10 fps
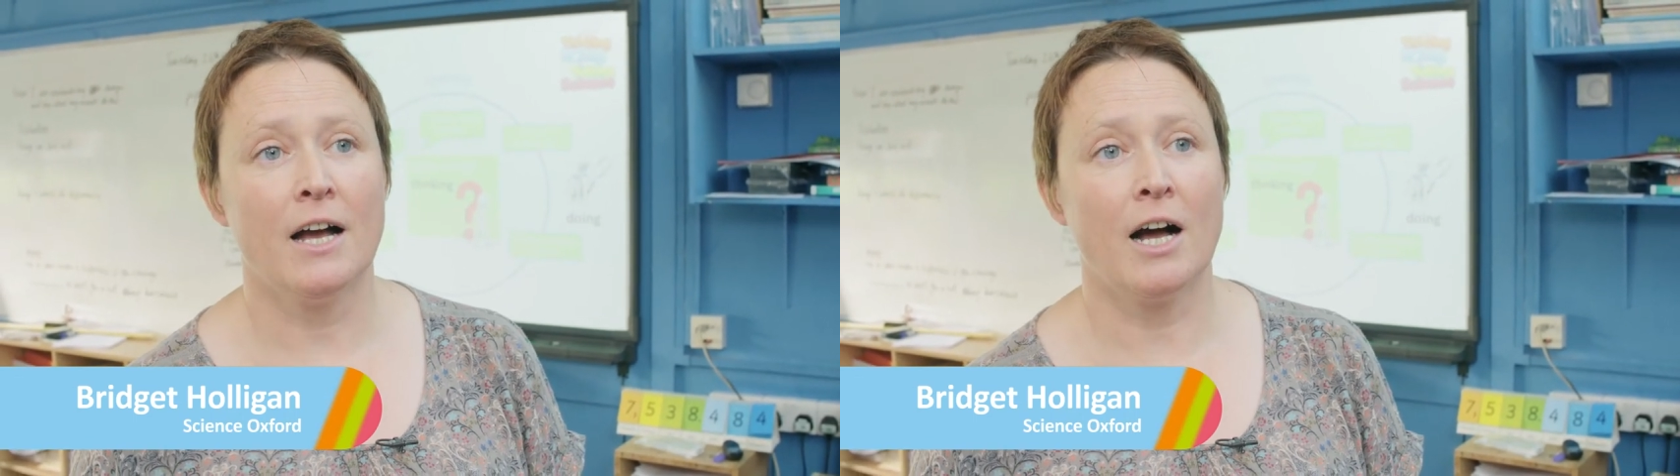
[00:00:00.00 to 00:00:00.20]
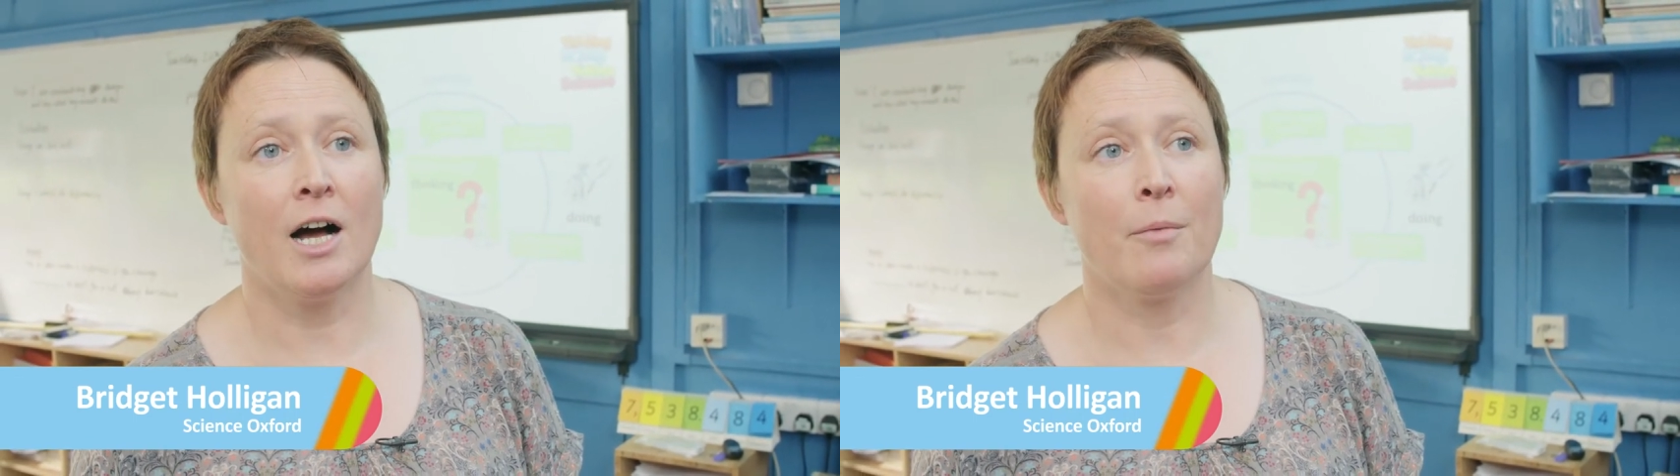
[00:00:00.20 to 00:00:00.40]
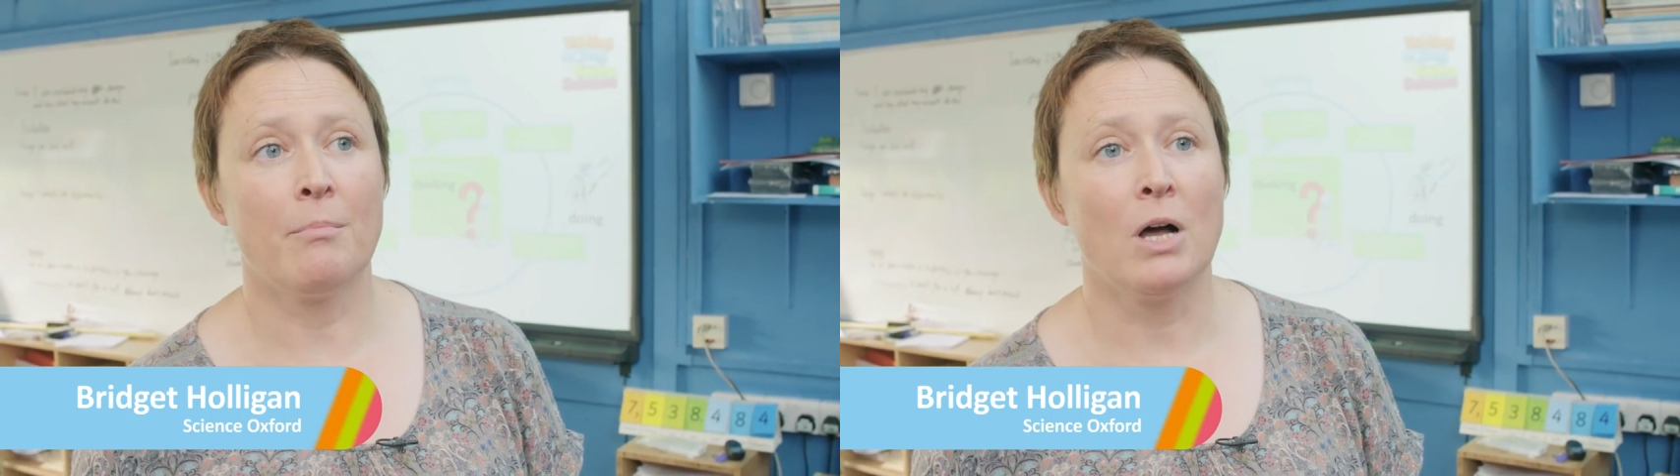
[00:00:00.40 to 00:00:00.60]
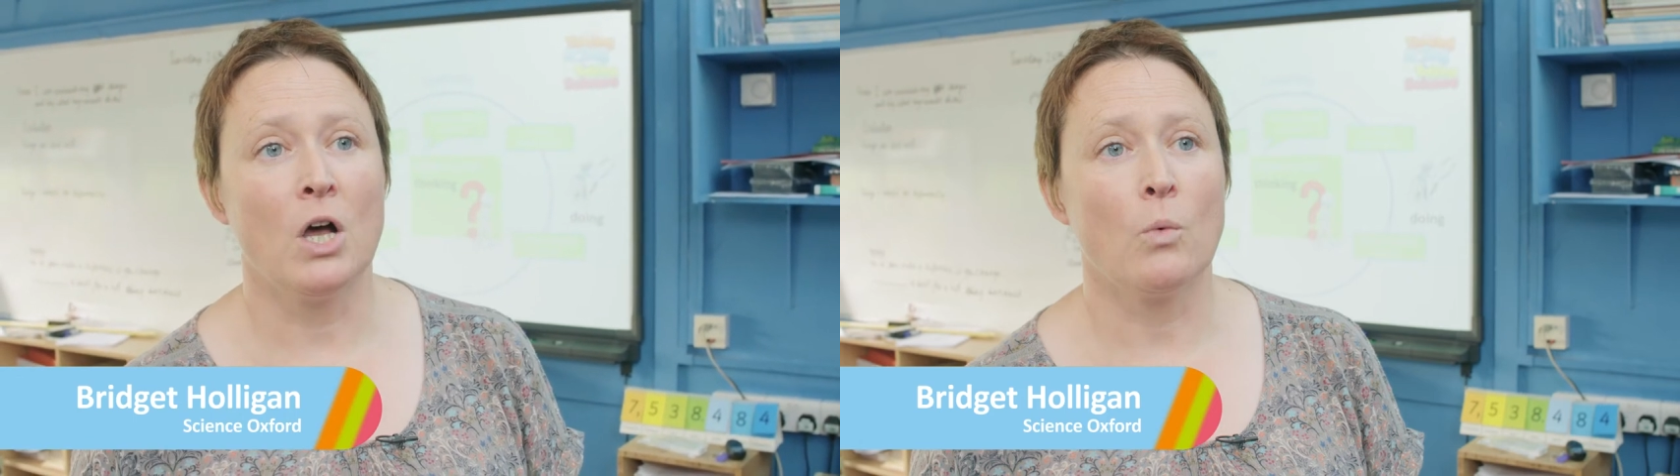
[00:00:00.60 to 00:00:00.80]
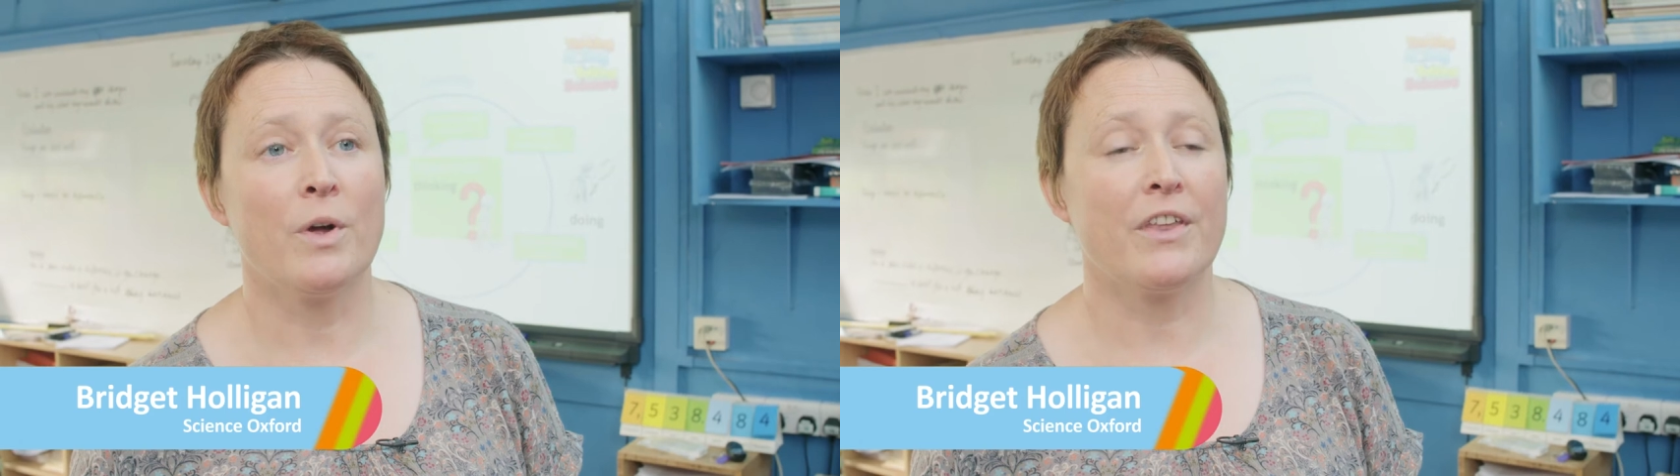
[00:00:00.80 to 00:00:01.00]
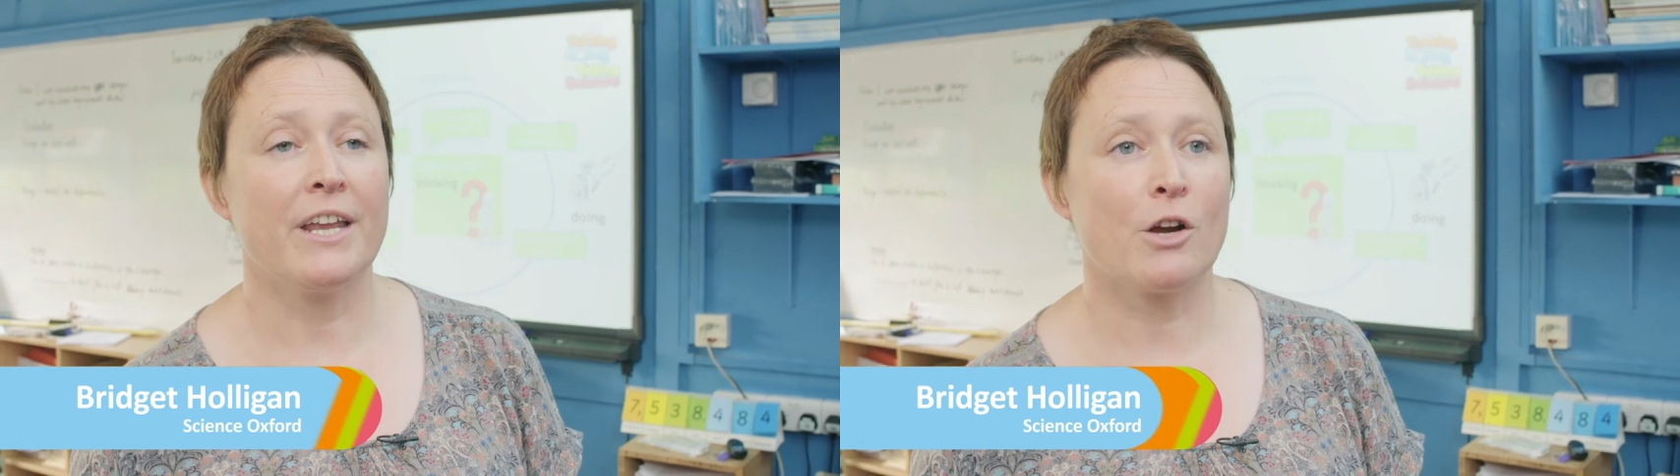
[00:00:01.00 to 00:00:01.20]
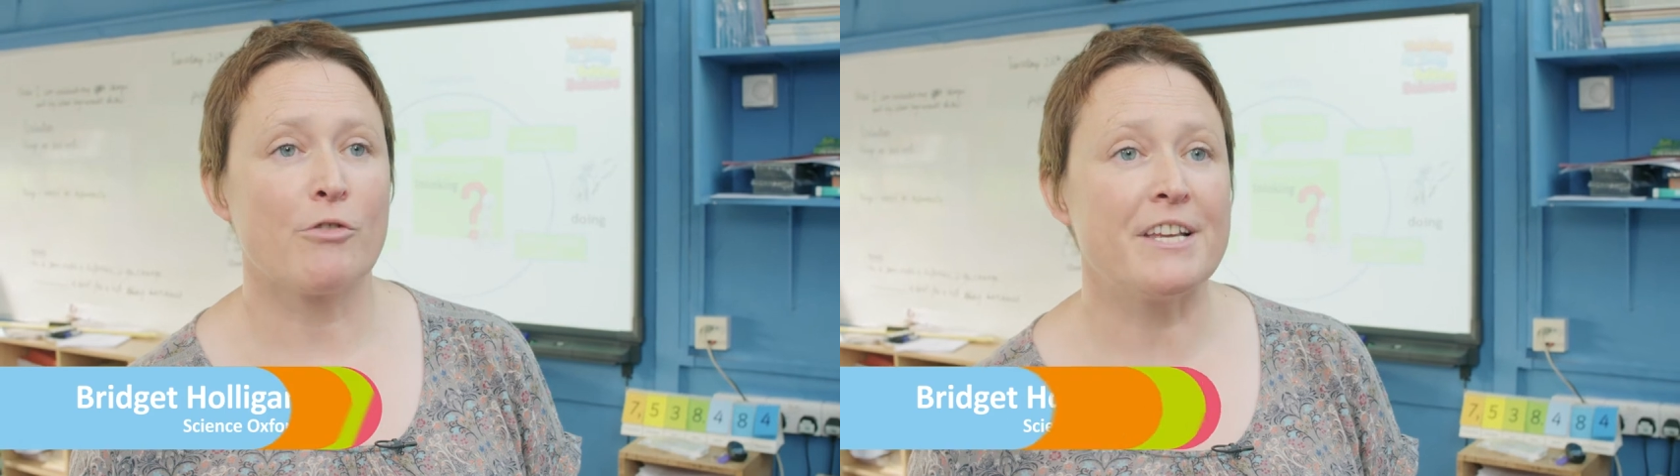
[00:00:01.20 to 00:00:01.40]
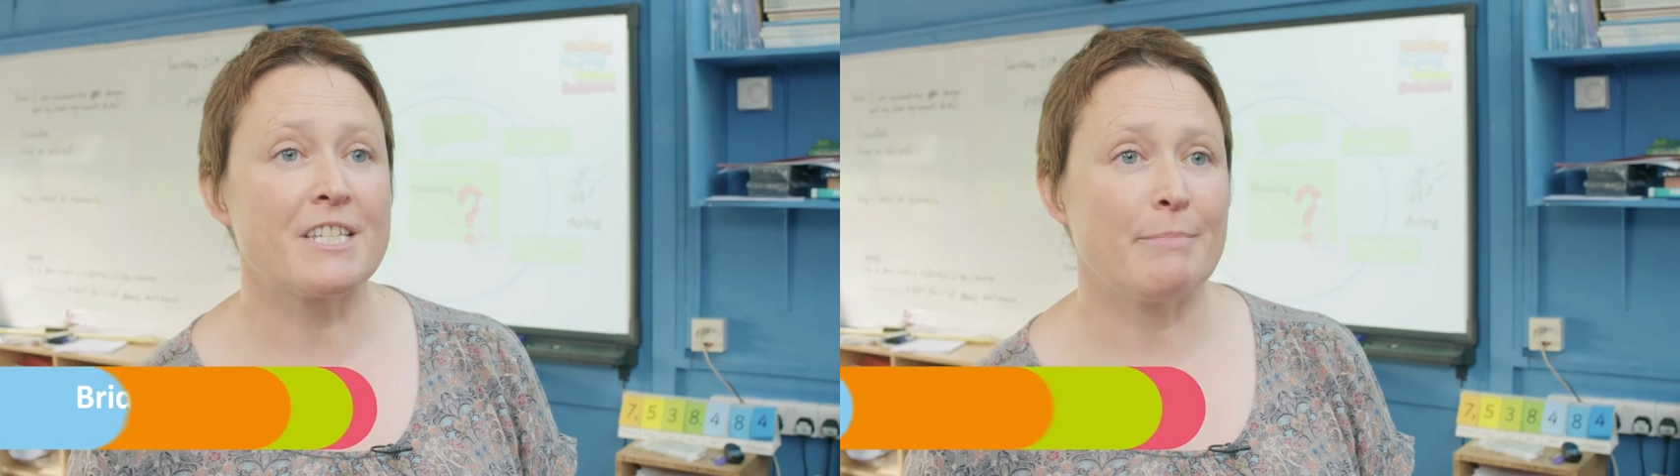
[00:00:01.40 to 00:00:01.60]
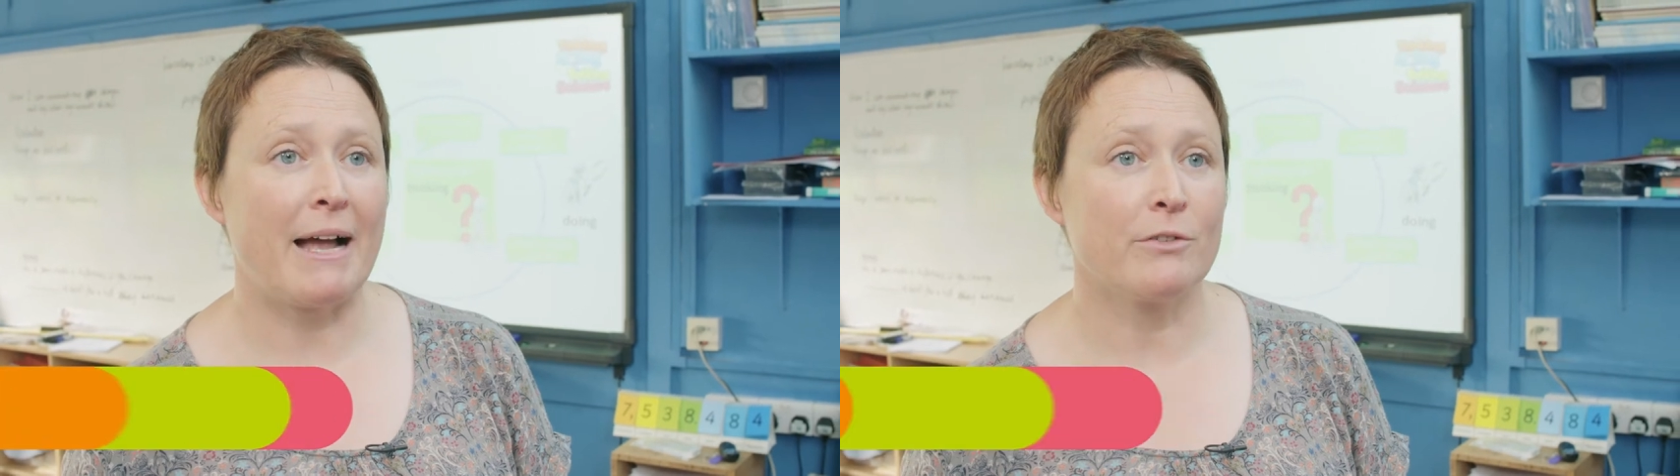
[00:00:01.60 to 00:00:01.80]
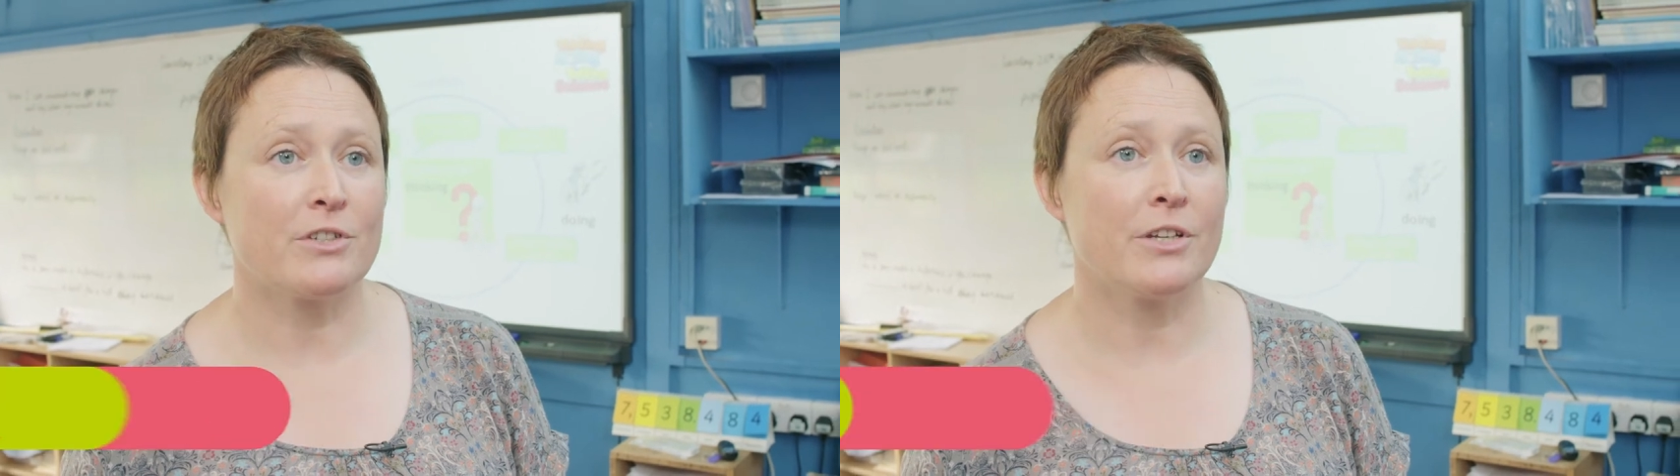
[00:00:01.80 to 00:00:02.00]
with an increased
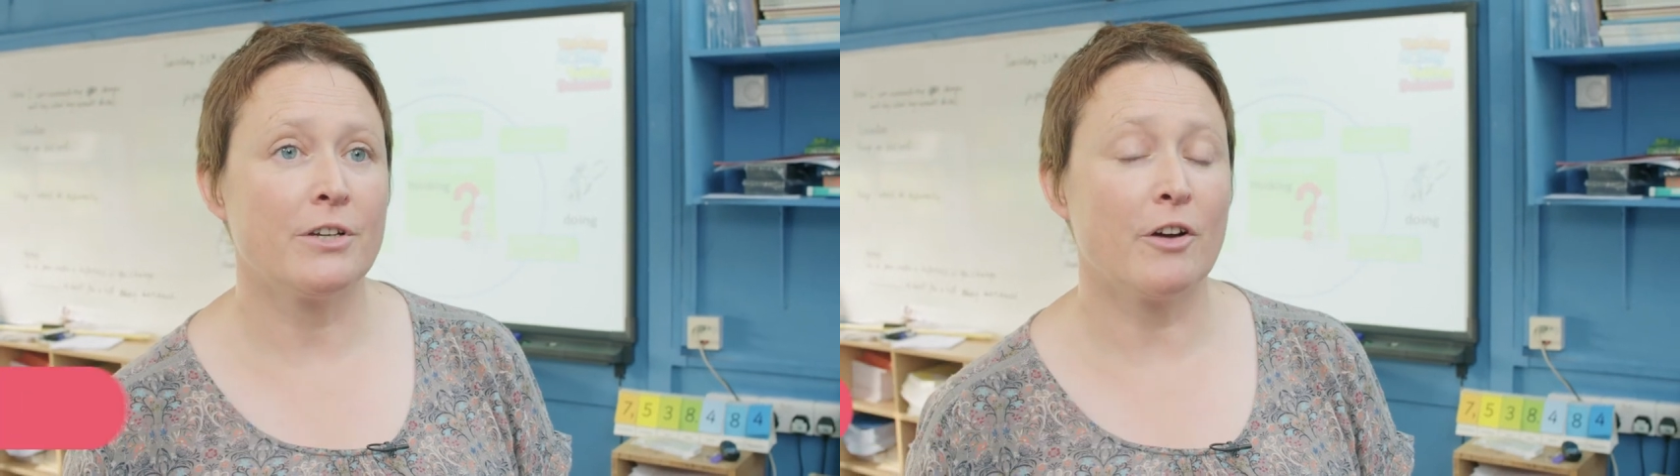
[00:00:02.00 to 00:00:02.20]
amount